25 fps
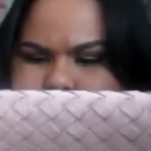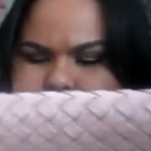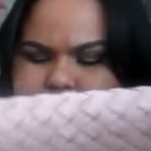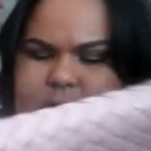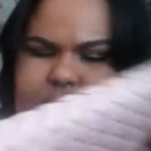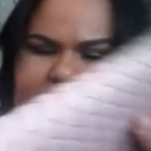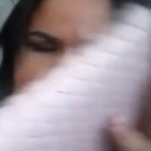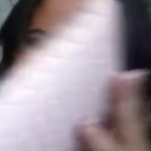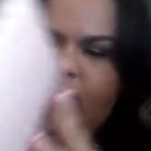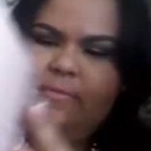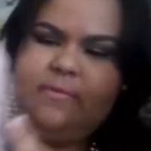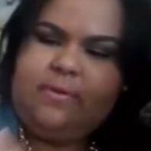I
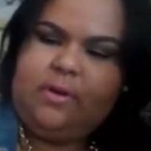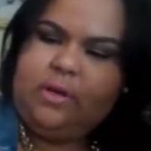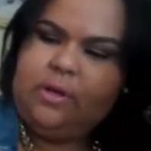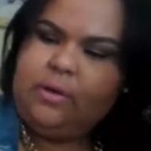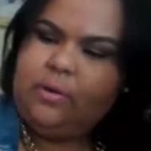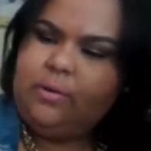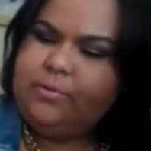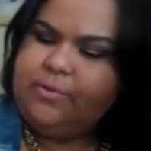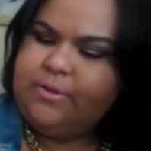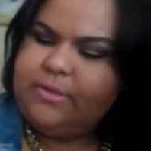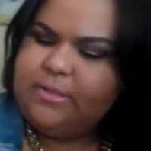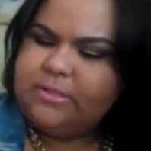don't even
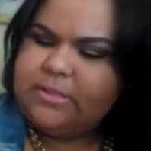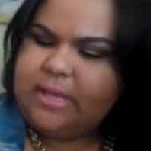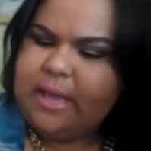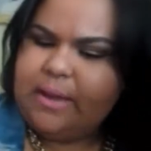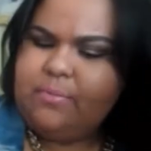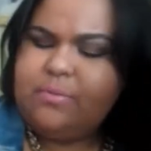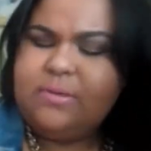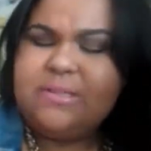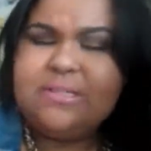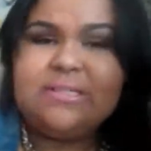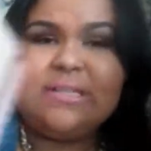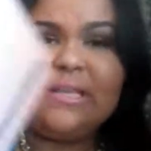know. this. I
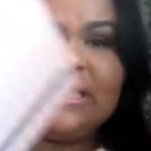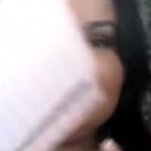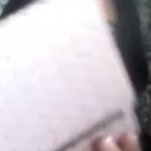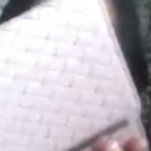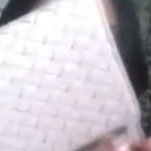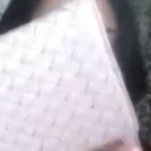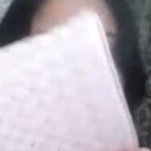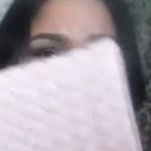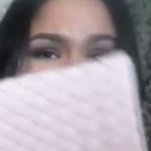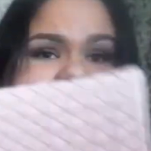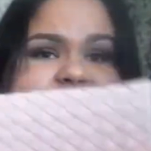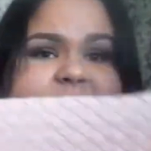would say
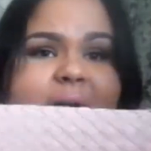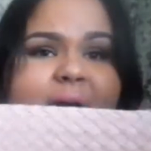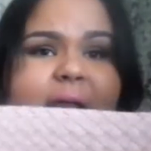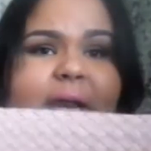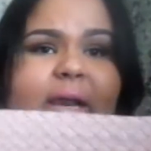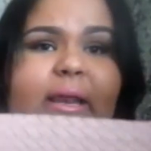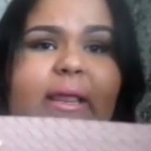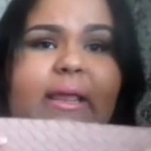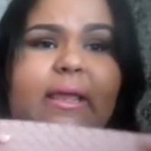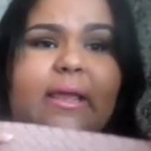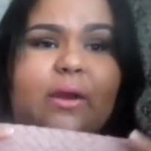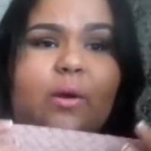this is kind of
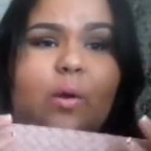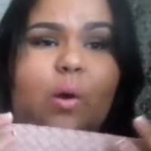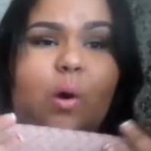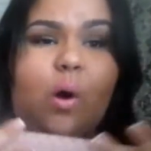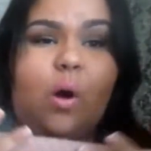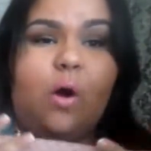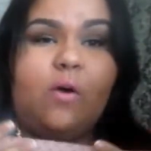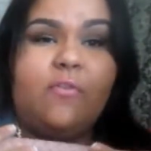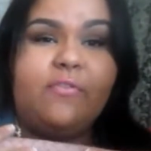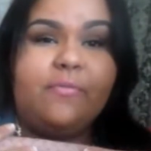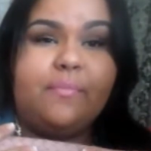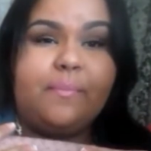like an
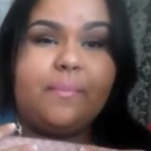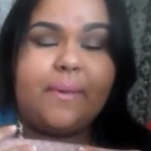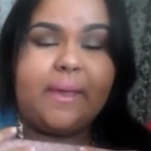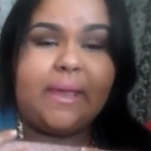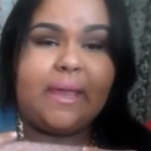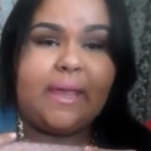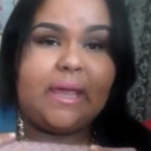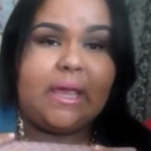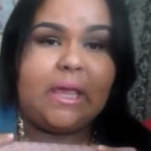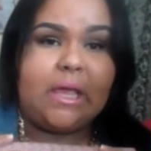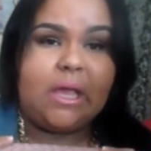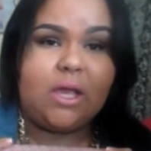
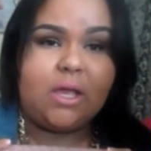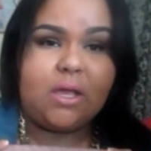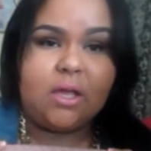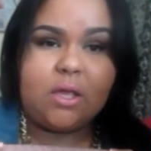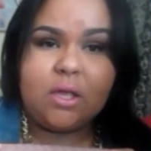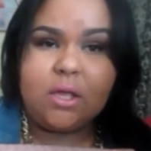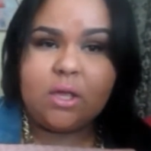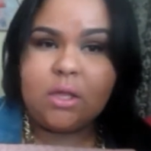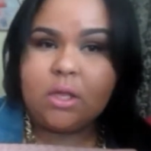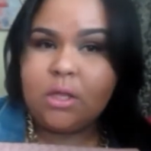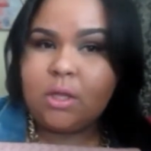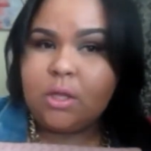off-pink
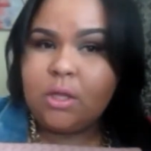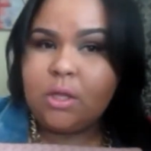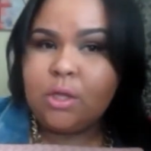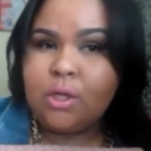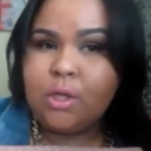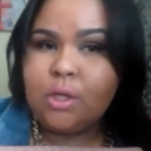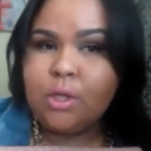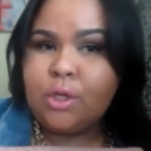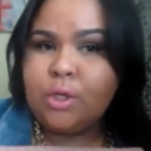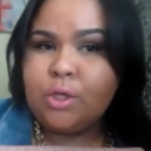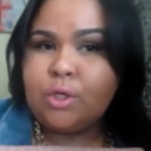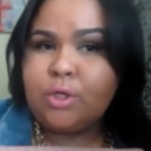
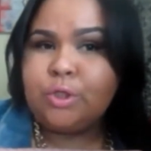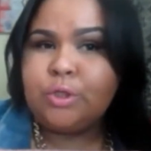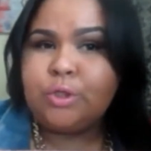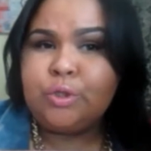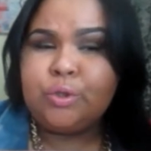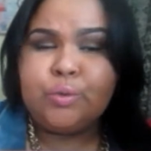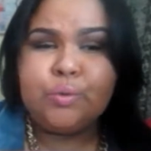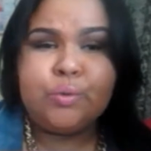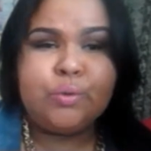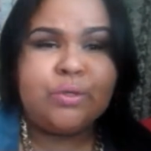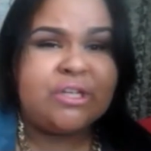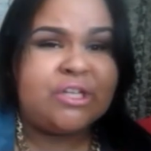
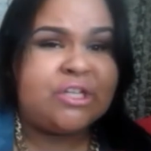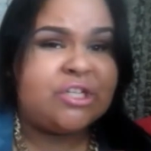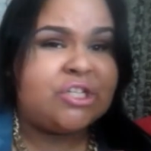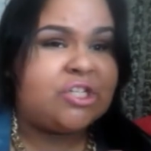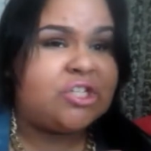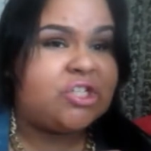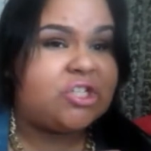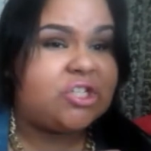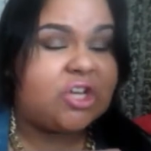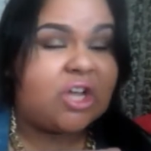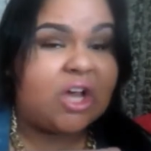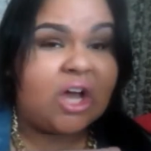
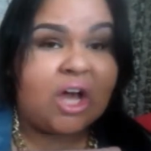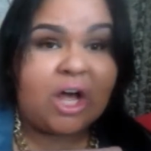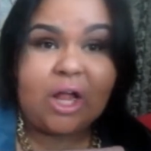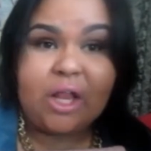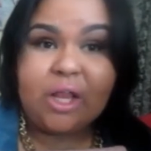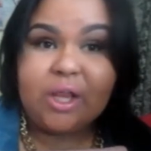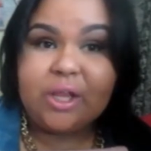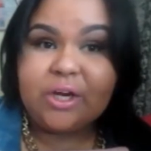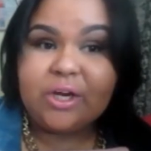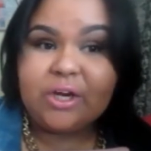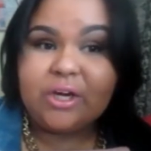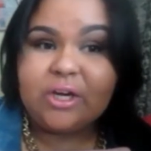nudish
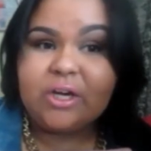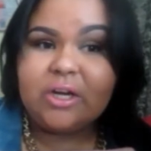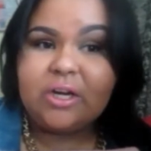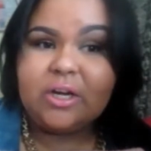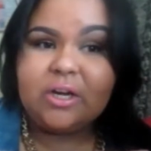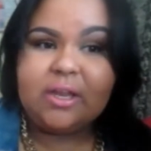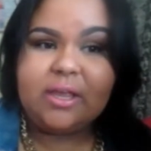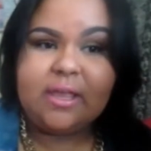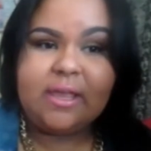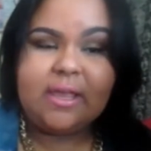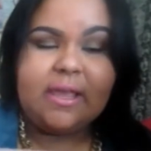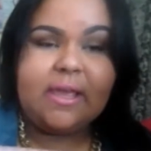color.
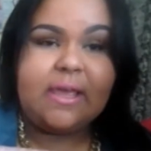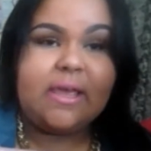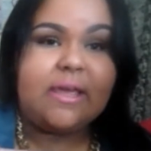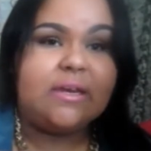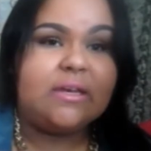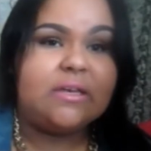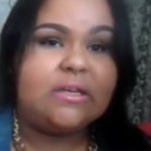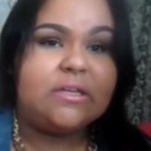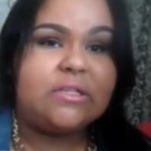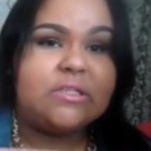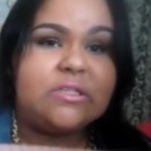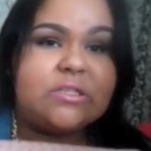And
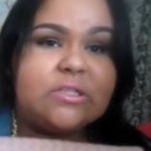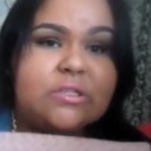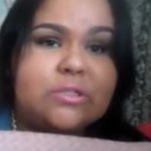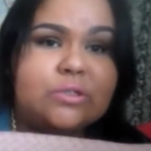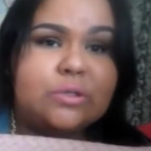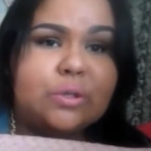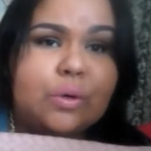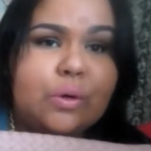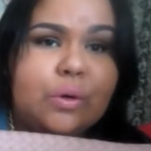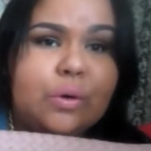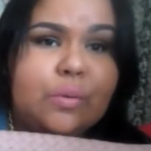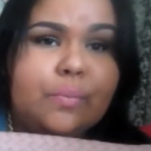it is
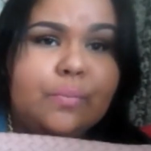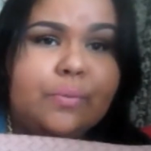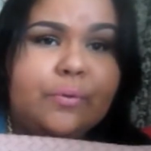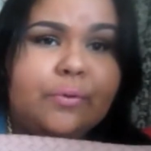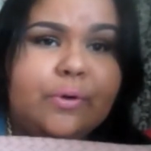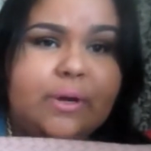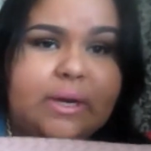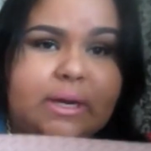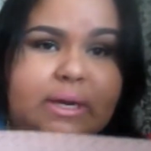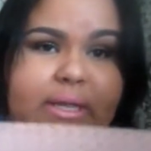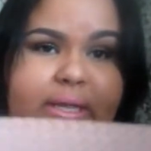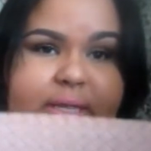so
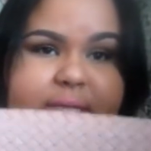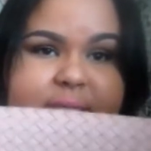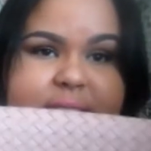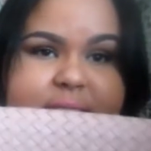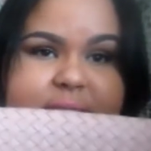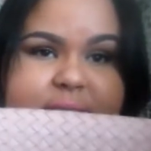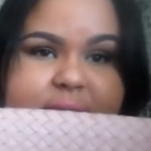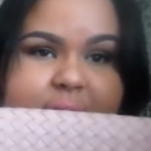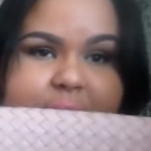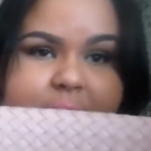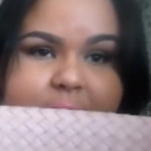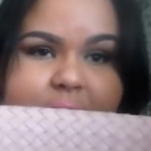pretty.
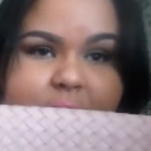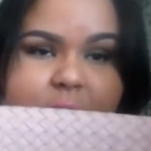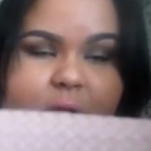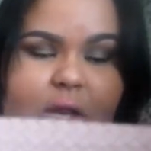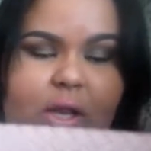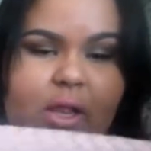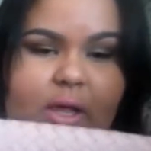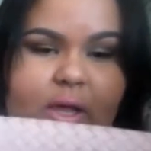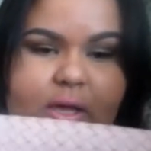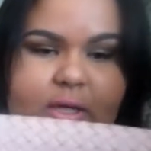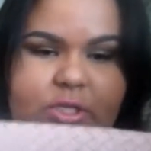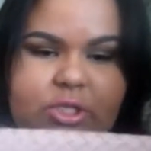It's like a
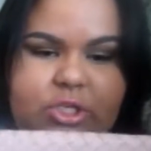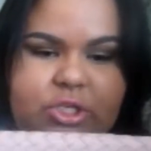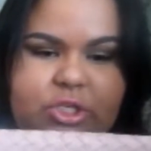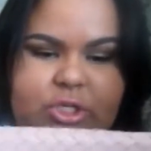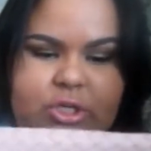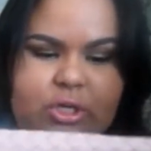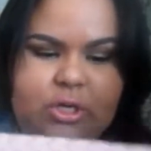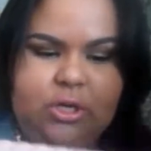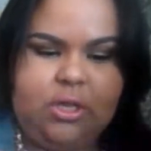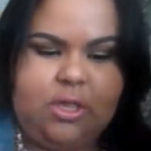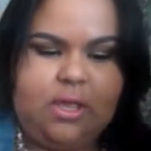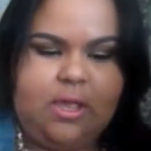clutch.
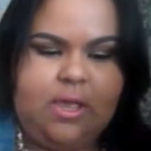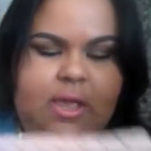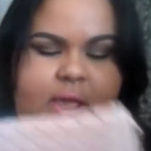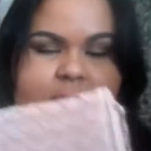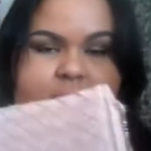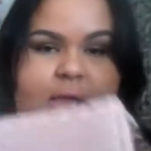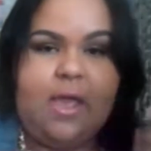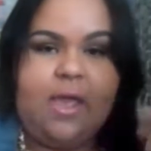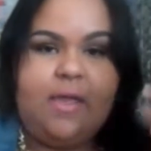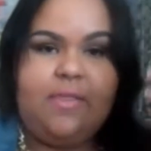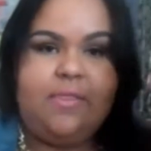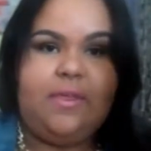
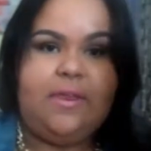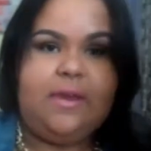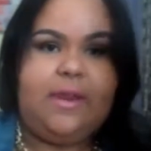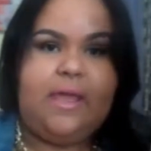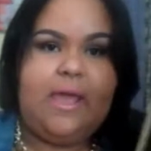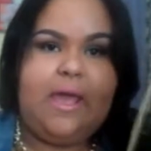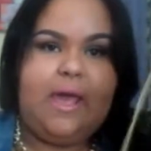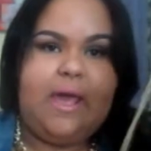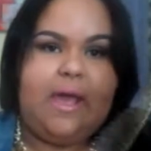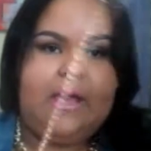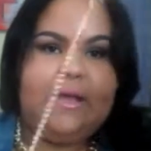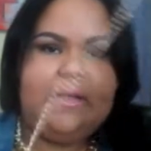And then it
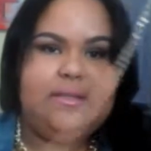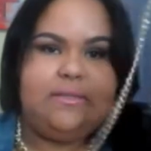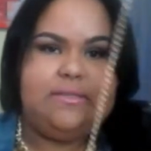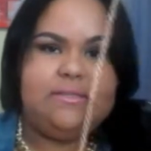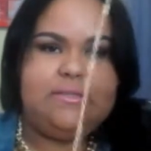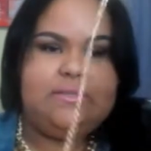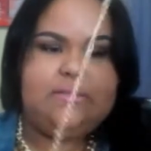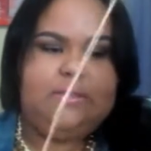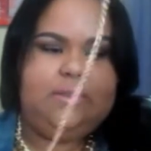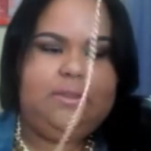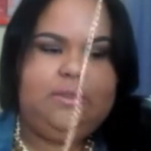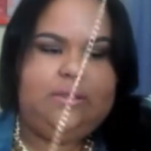has
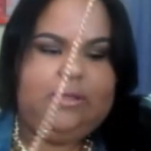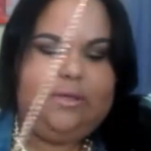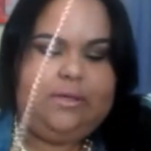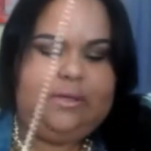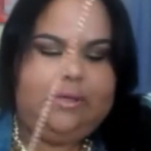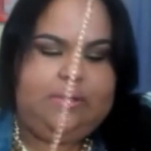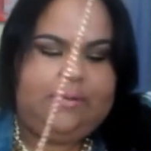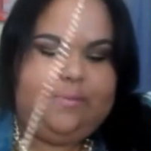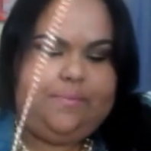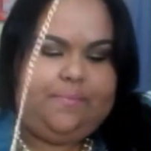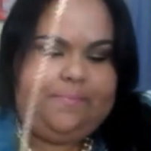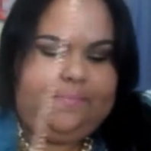
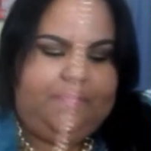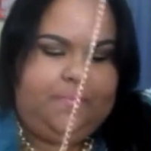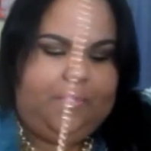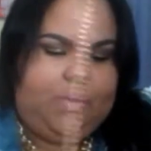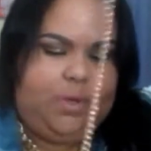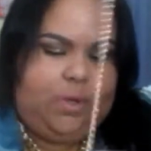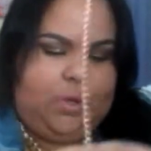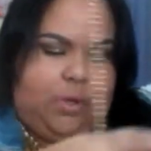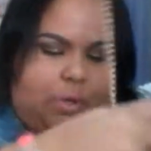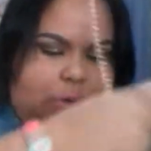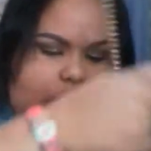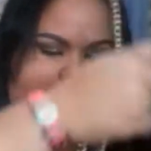the
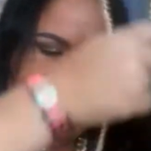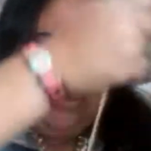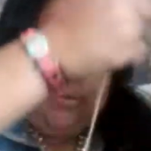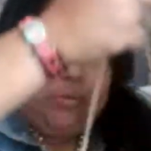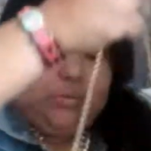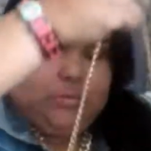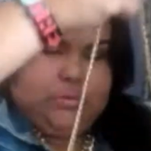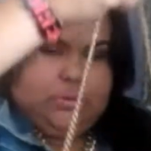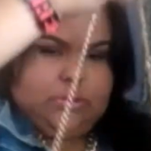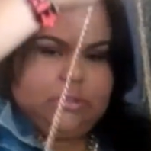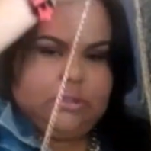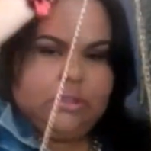
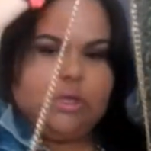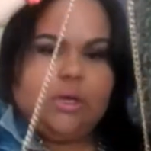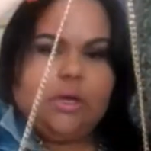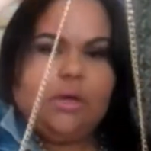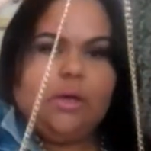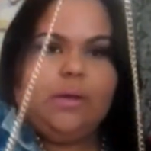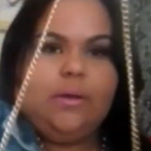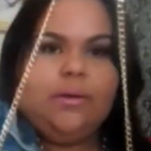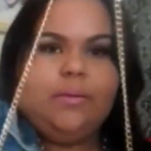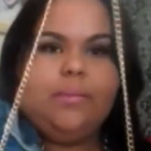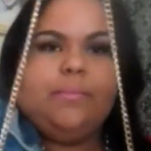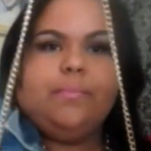gold
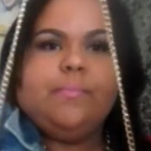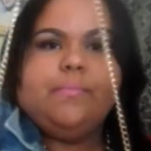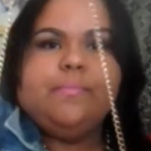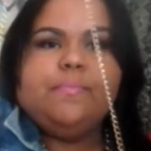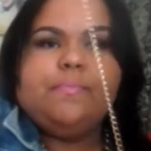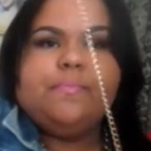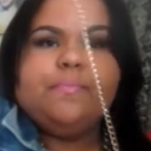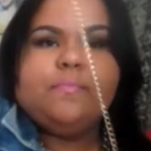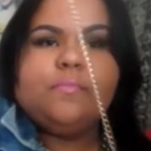um,